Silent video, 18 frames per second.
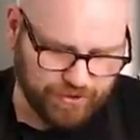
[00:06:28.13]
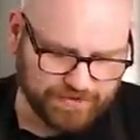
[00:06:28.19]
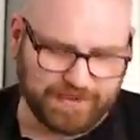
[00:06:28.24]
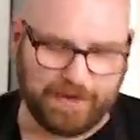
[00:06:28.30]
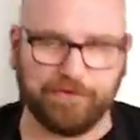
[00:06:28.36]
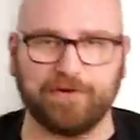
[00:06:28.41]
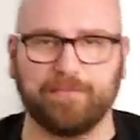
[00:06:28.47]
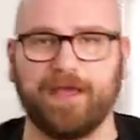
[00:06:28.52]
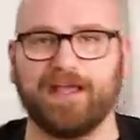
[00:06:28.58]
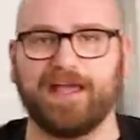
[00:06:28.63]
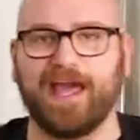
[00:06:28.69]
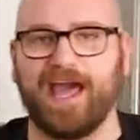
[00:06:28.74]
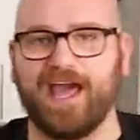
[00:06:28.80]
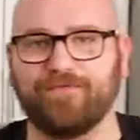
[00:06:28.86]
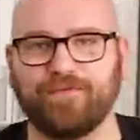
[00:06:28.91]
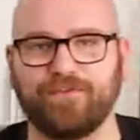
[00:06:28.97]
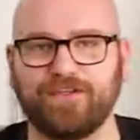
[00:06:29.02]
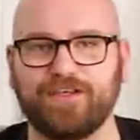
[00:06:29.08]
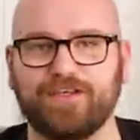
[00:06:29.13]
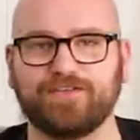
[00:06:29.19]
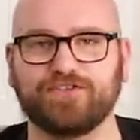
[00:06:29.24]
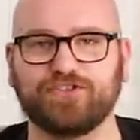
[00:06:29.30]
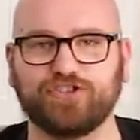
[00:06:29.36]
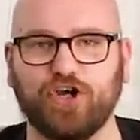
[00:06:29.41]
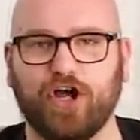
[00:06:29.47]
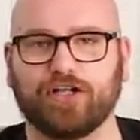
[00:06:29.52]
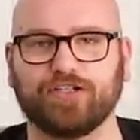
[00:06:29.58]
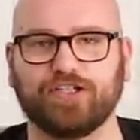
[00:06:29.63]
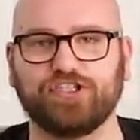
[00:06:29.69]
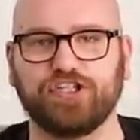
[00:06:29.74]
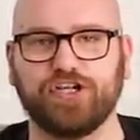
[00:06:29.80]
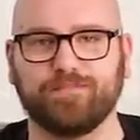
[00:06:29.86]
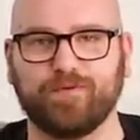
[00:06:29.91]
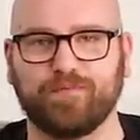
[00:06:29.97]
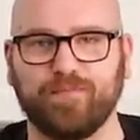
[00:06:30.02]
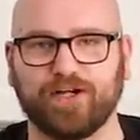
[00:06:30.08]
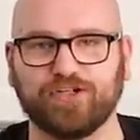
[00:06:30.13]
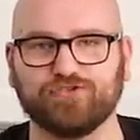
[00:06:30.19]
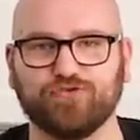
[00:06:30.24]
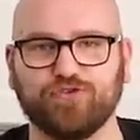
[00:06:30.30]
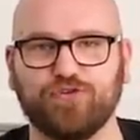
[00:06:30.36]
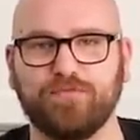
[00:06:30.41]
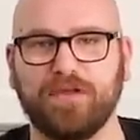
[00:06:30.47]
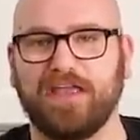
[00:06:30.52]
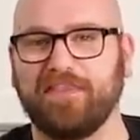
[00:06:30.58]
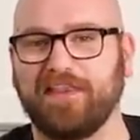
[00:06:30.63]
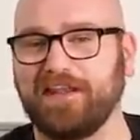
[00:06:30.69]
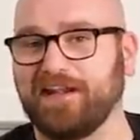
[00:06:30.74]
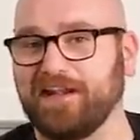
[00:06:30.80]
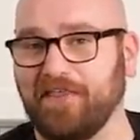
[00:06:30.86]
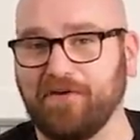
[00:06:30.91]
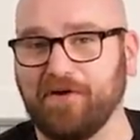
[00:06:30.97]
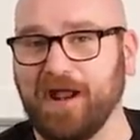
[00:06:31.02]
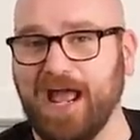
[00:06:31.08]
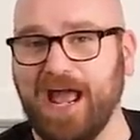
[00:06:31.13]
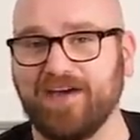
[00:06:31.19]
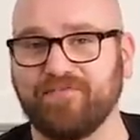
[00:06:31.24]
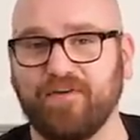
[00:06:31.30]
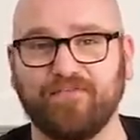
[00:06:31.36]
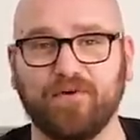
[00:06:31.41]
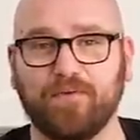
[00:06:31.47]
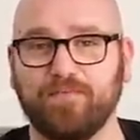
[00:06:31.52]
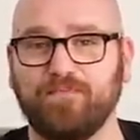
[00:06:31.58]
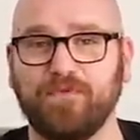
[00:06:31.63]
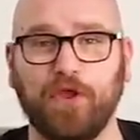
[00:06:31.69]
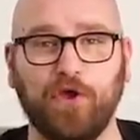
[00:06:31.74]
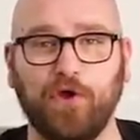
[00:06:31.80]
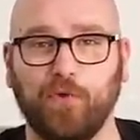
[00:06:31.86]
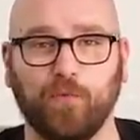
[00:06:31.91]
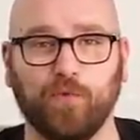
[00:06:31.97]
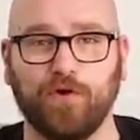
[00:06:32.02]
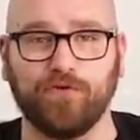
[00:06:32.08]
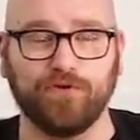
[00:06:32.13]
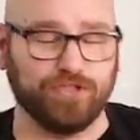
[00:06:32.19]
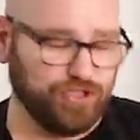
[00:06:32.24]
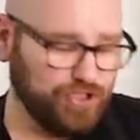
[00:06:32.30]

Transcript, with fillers: cause I wanna make half of these chocolate chip mushroom and then another half of them where they're